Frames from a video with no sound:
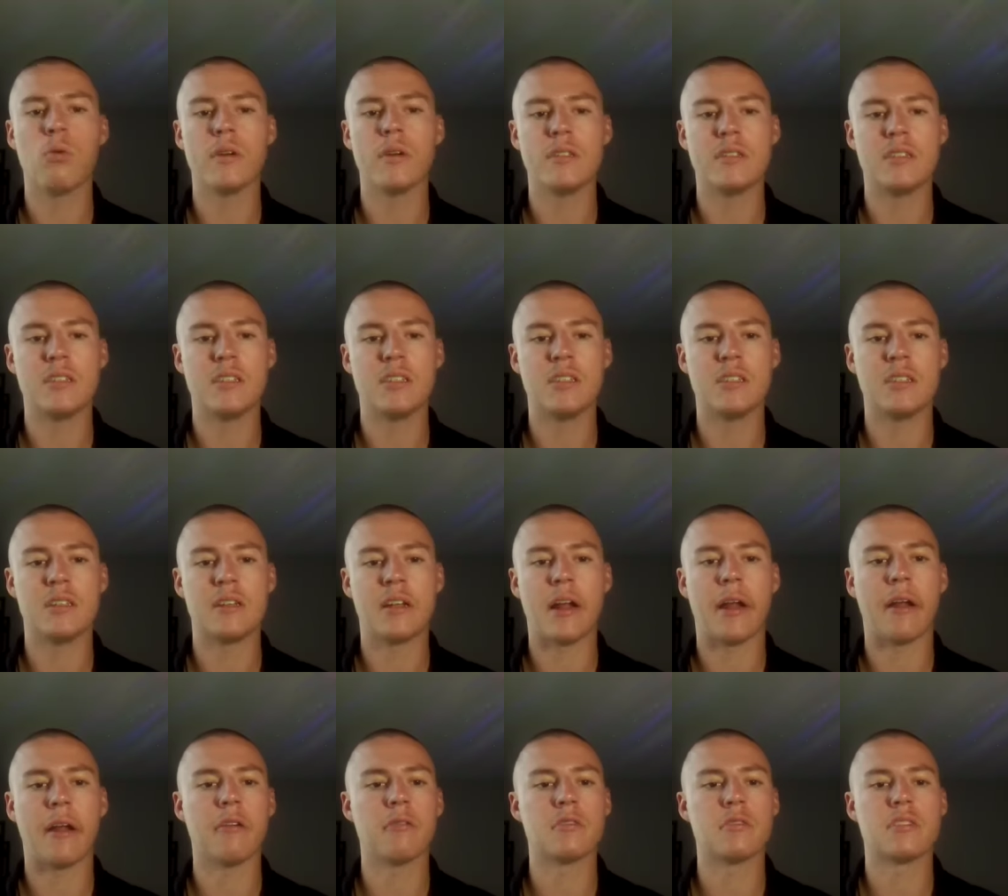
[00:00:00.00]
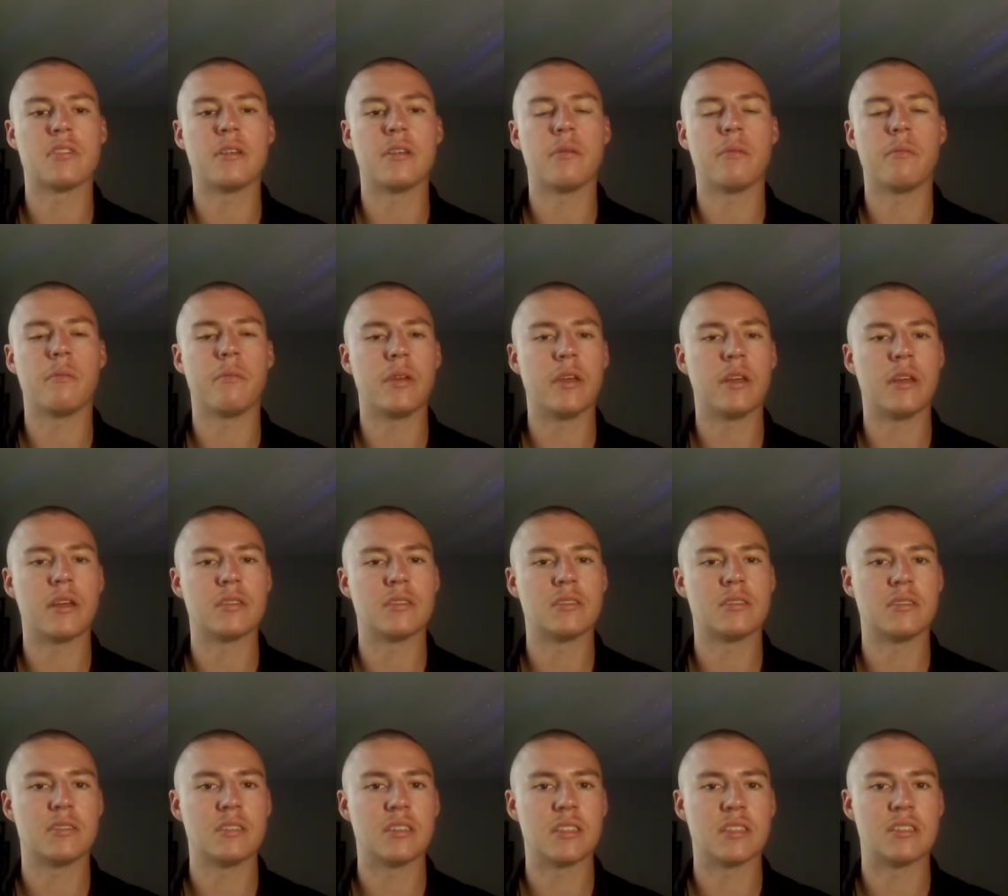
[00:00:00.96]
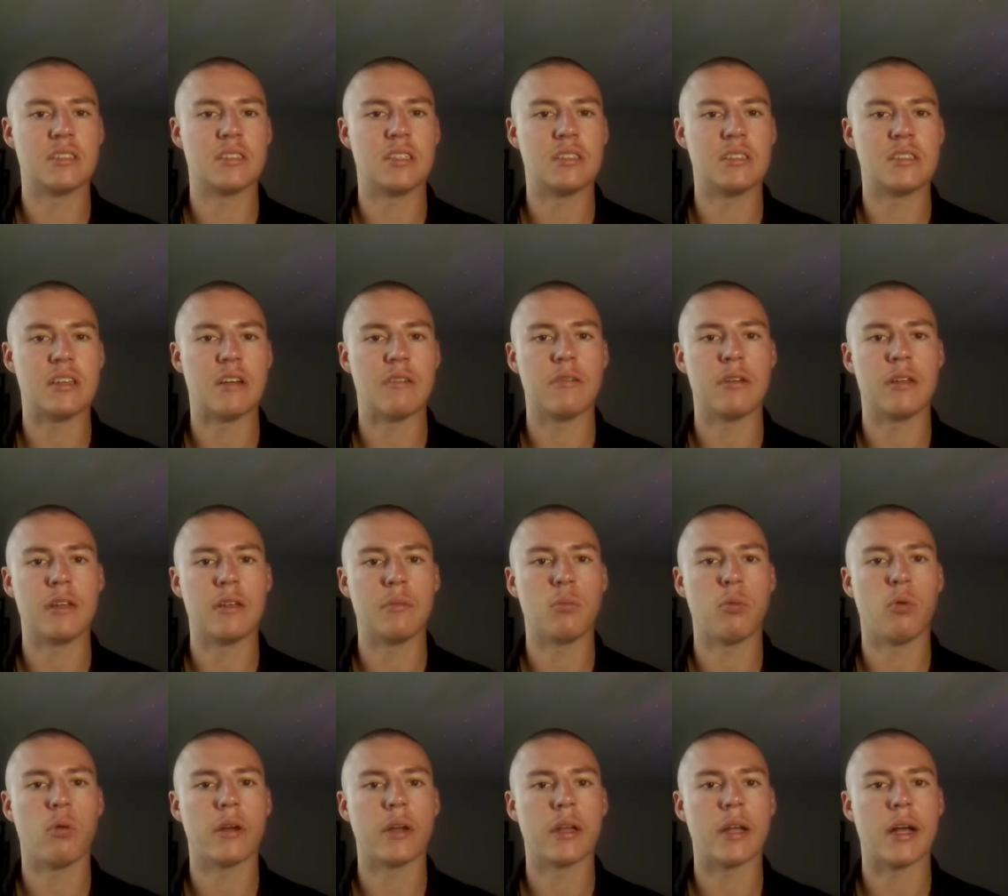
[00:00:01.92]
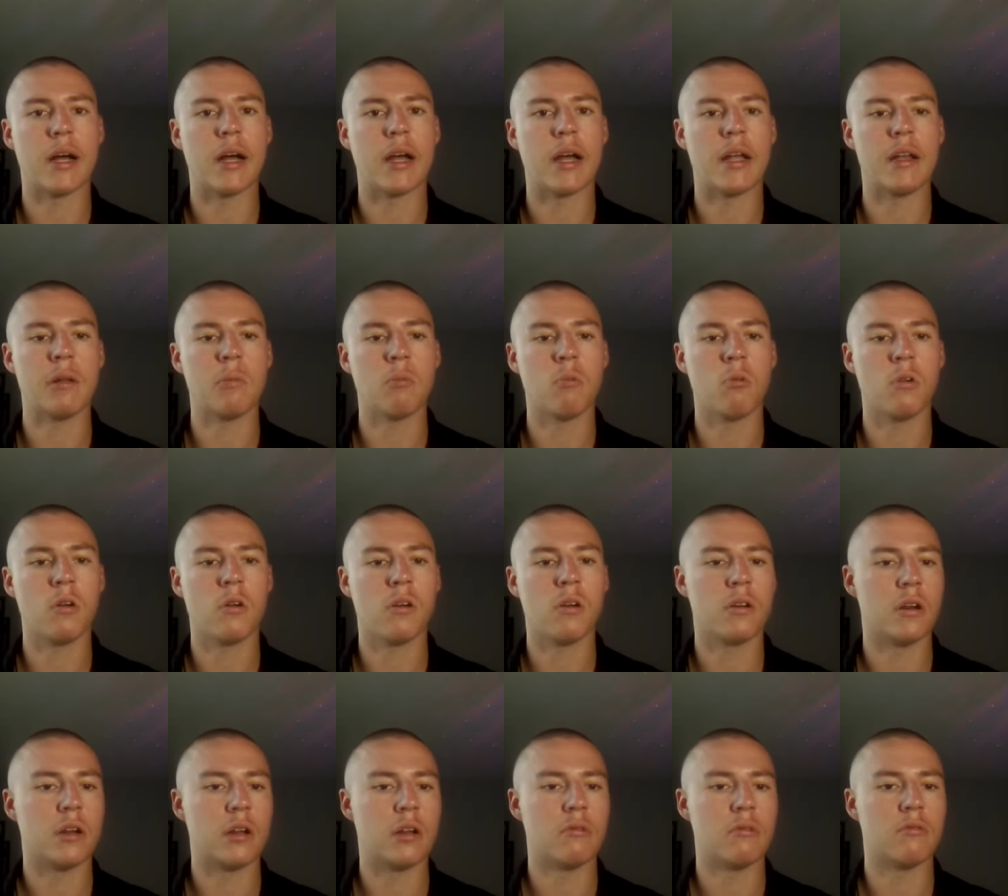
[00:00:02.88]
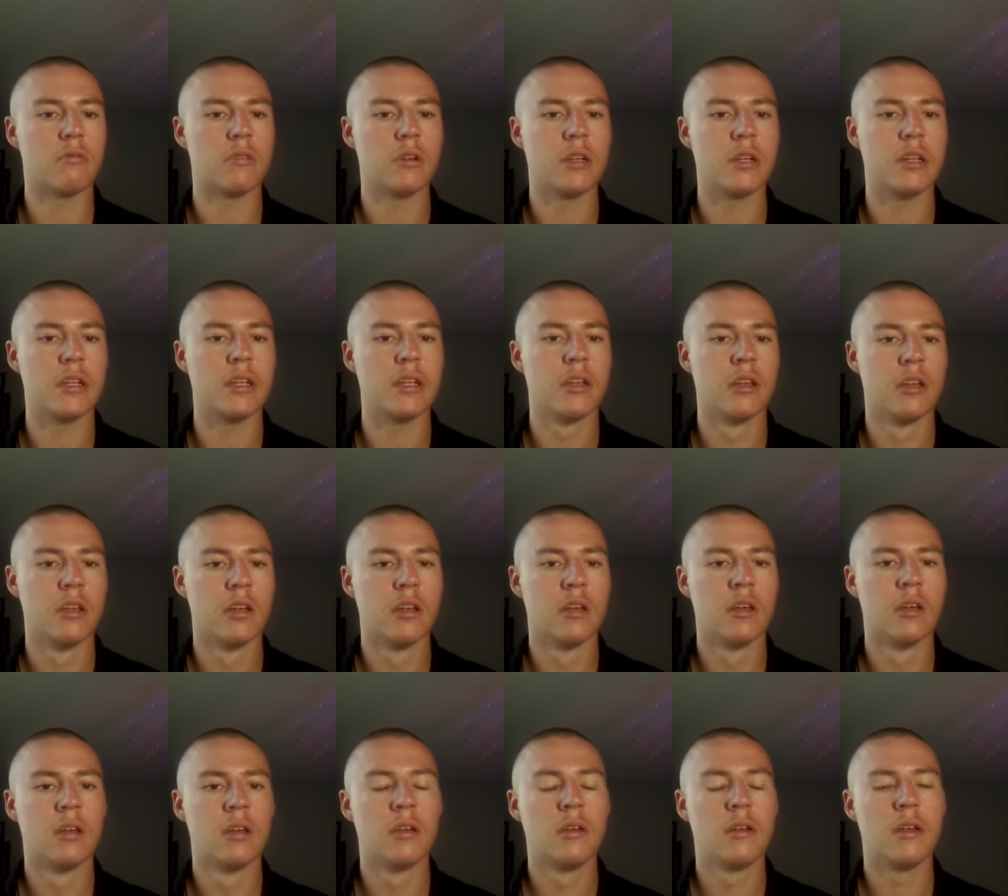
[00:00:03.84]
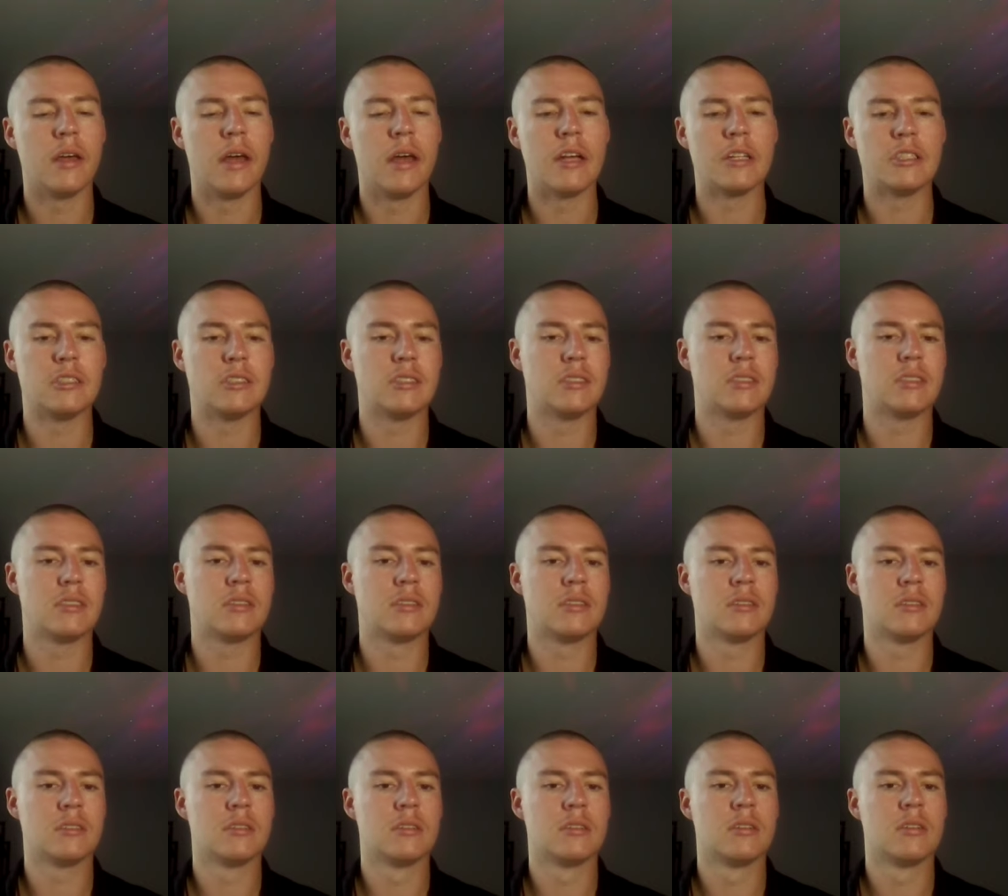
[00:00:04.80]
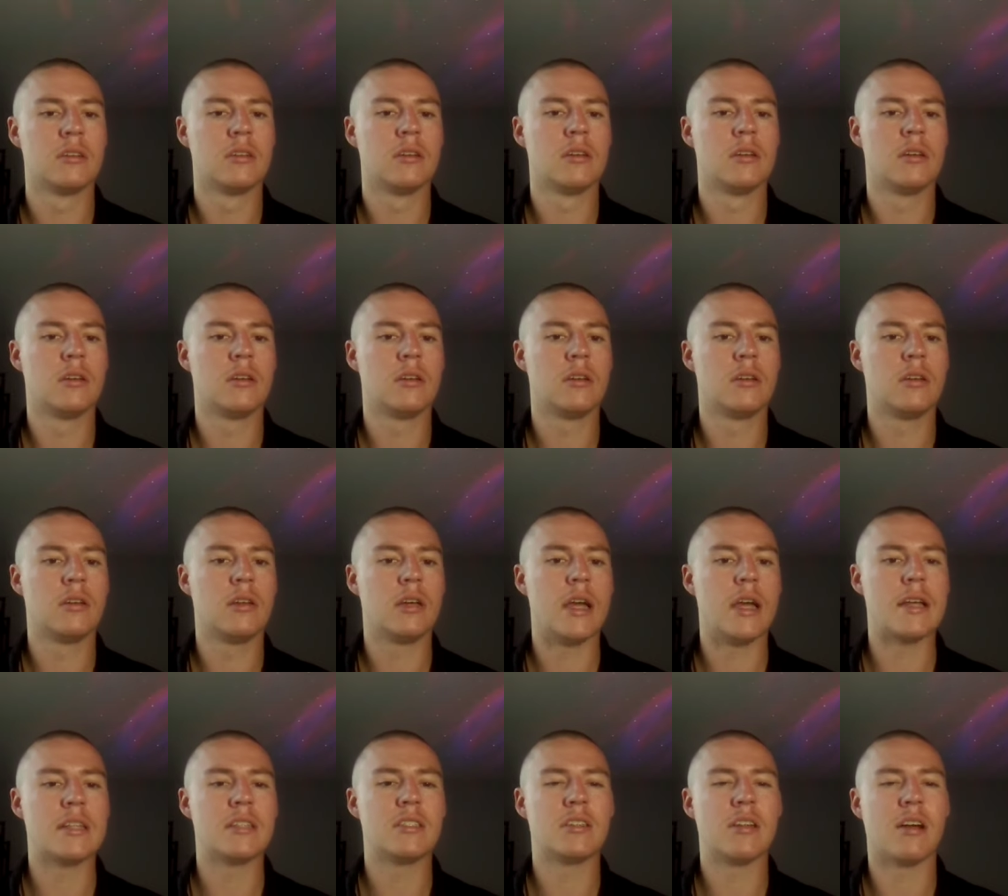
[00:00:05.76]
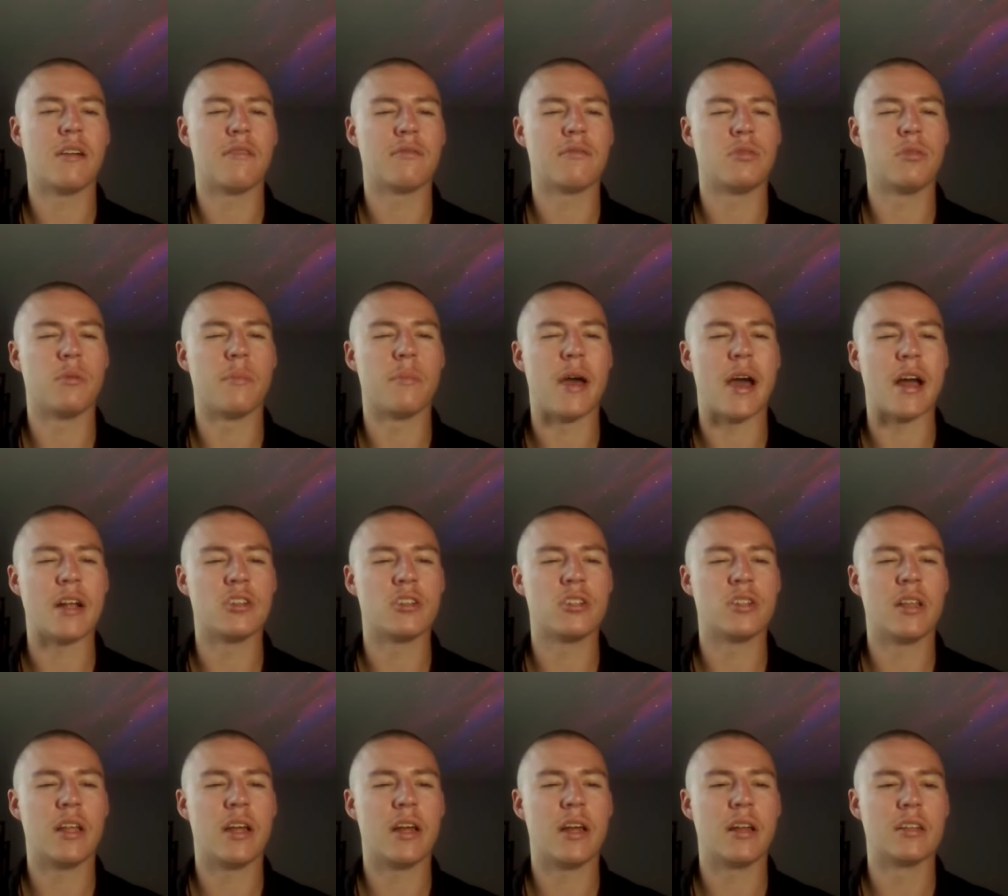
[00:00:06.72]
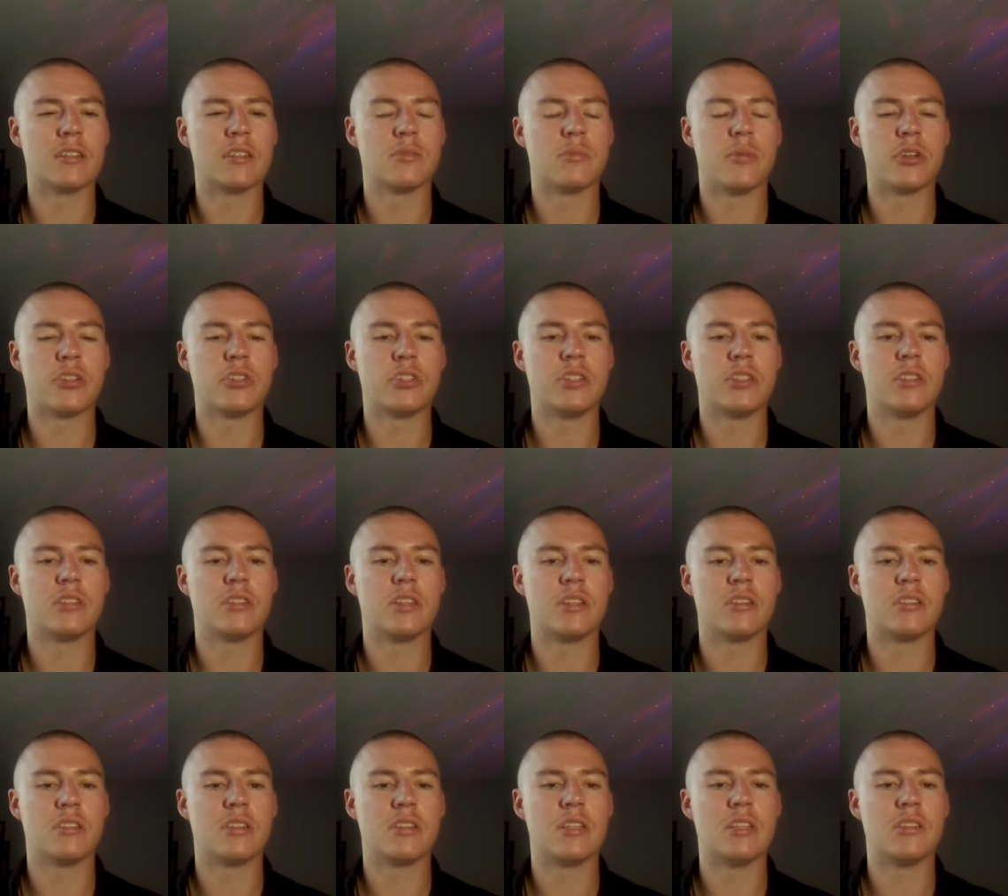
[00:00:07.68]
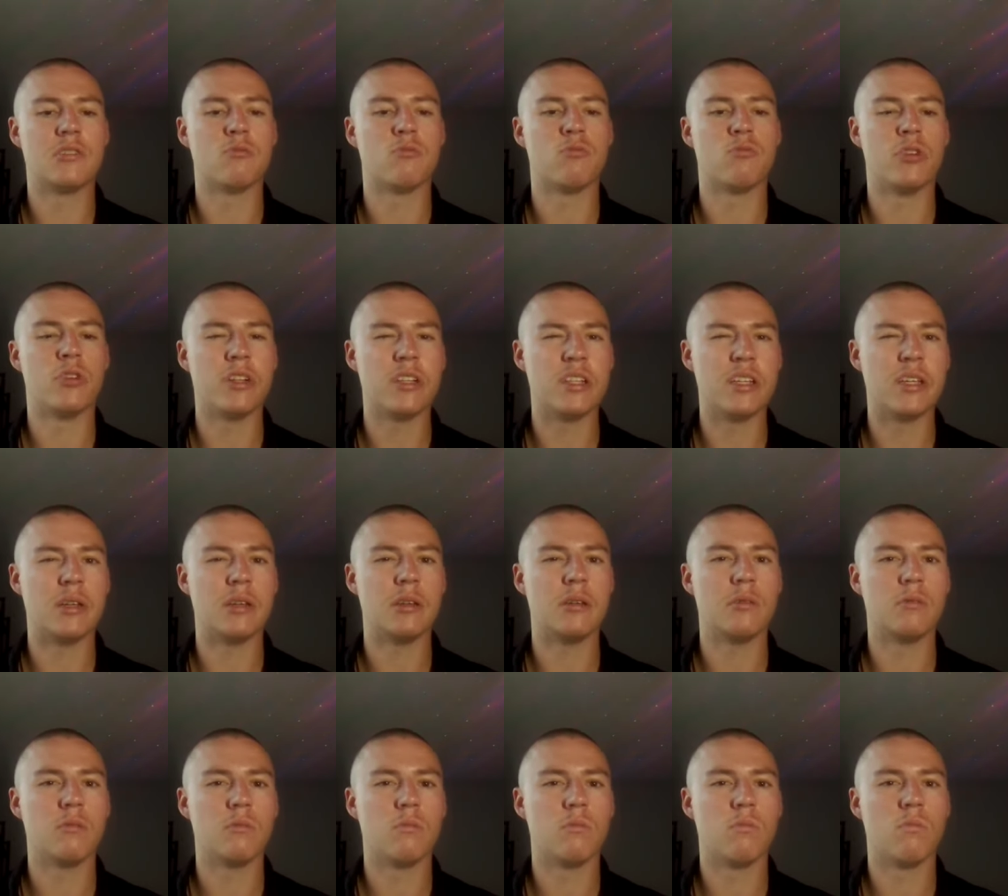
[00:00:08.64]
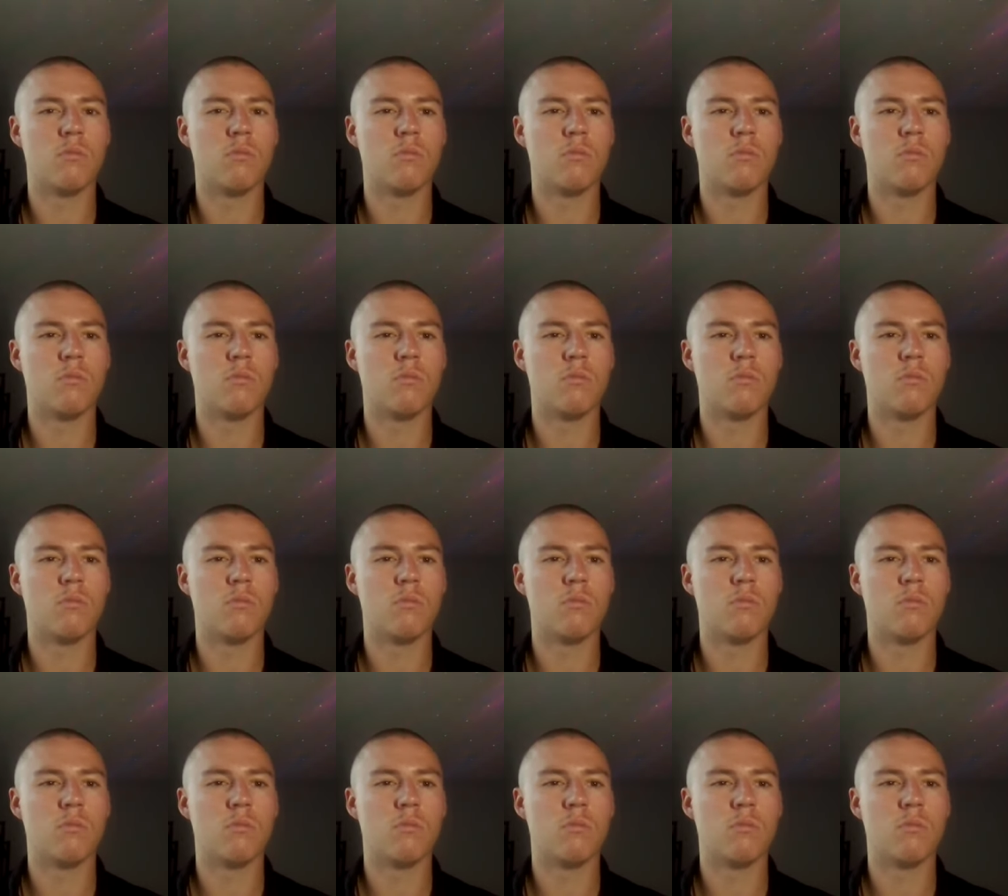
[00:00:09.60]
point season. I don't see him being a 60, 70 point guy anymore, really. It's it's tough to imagine that, especially since he's really